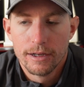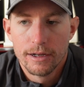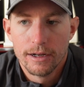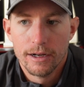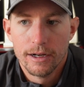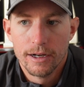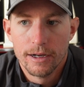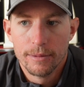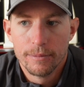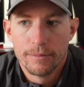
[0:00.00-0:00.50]

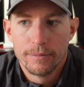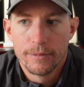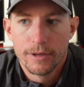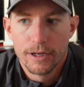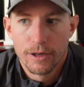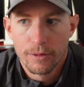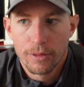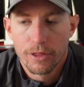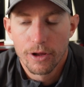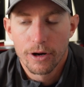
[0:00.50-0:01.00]

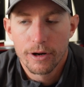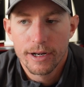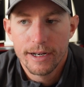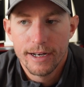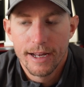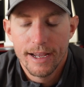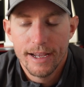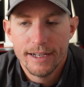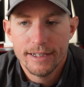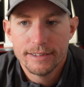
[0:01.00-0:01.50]
30
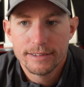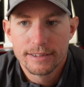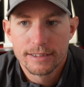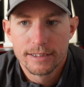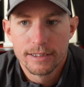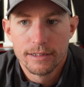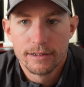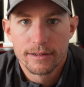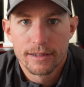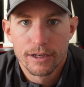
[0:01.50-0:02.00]
days
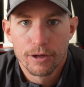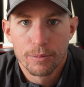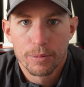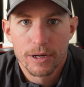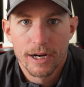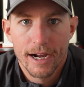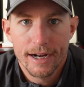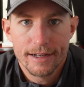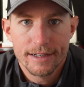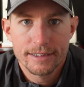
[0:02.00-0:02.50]
till
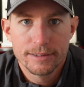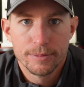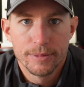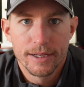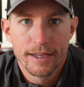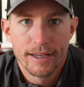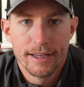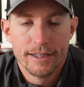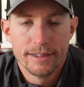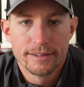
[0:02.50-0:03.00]
practice
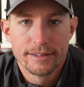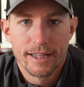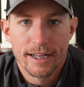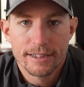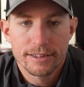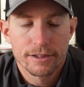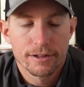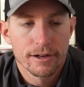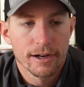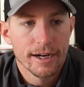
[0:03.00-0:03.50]
begins.
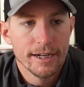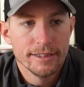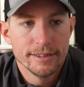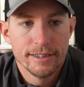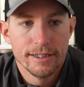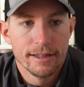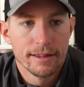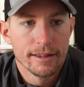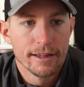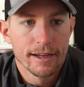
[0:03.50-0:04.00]
That's crazy
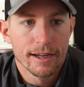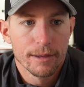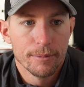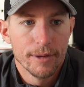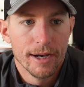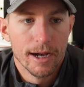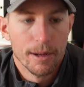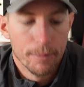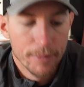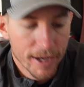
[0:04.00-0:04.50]
to think
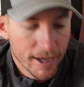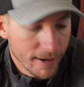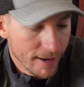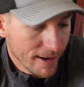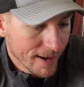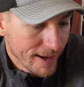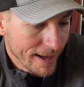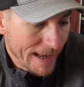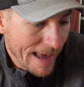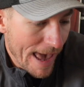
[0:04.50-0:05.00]
about. But
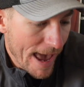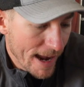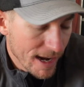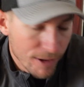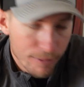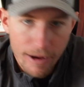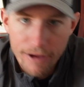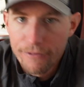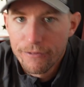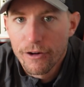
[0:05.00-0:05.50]

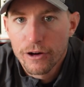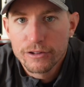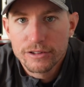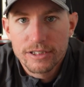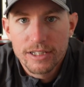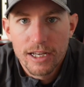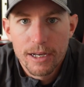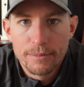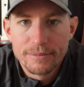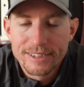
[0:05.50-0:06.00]
anyway, first
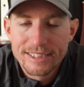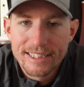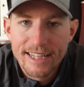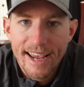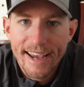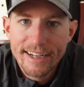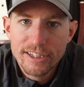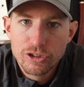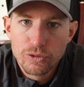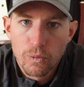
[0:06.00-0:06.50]
up,
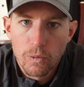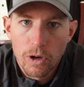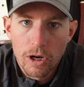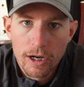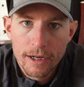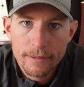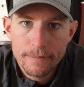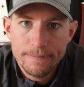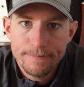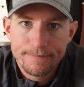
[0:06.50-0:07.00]
stage
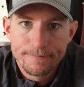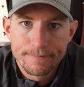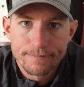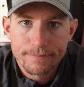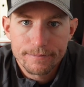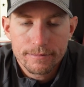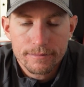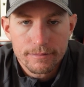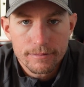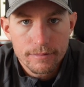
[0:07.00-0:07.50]
one
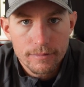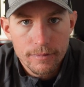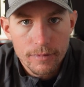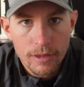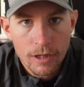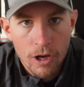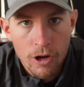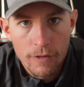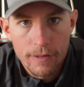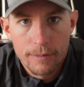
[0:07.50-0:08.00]

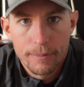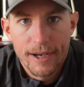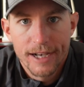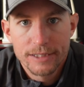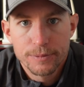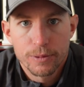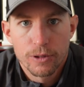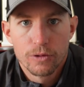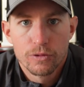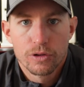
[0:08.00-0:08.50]
on the Bass
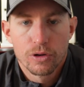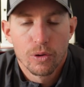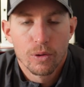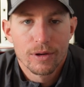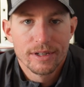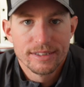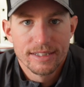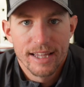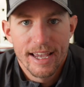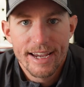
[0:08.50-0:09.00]
Pro
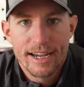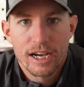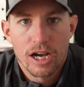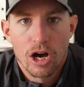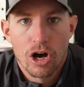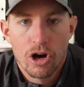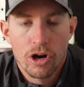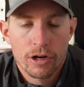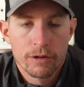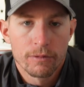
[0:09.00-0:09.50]
Tour is Lake
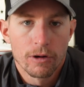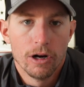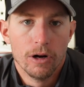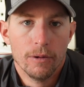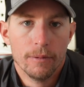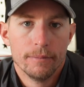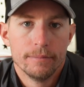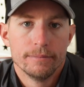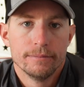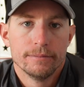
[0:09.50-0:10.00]
Conroe.
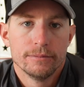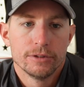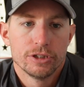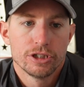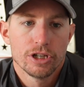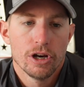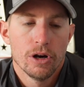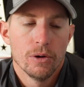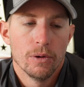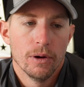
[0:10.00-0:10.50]

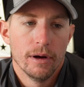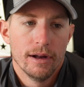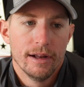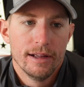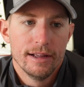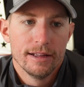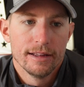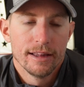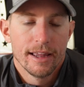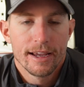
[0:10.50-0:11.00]
So,
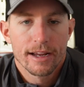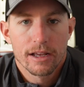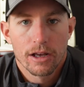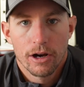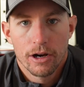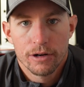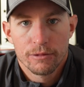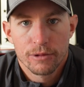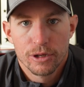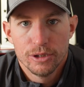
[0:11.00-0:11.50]
Lake
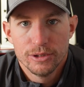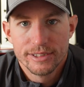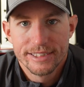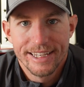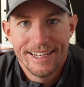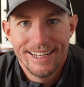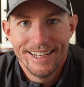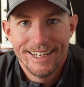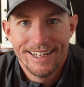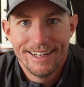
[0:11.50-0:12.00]
Conroe's
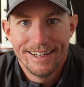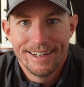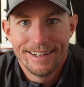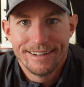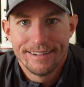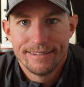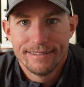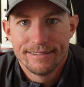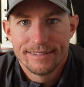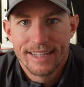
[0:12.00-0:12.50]
in
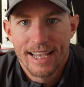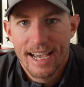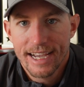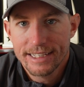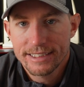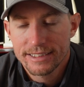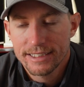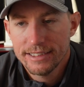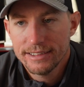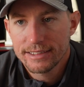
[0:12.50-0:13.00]

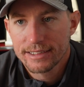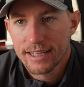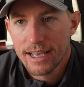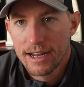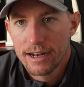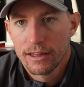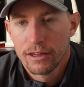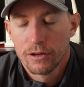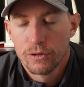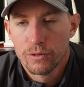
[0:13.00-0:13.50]
Texas,
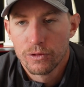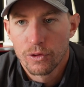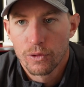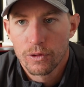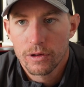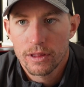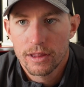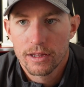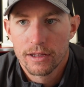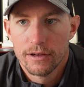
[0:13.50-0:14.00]
kind of a little
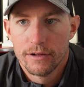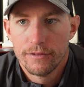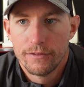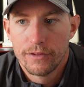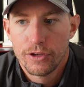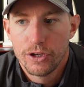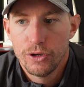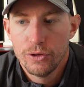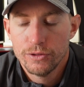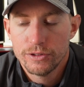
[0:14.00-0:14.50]
north of
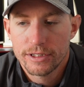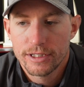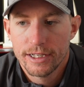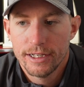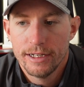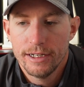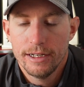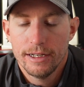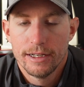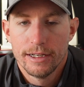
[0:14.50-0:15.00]

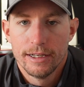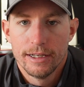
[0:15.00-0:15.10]
Houston.